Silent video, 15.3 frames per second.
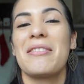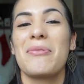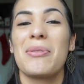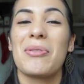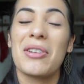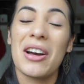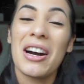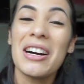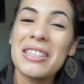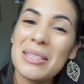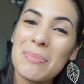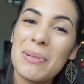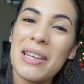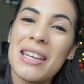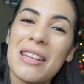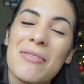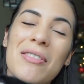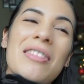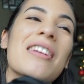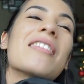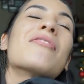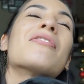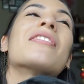and we were contemplating, we're
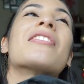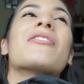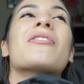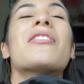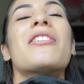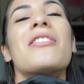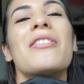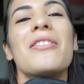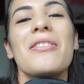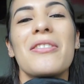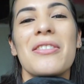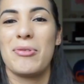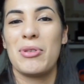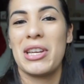like, I don't know.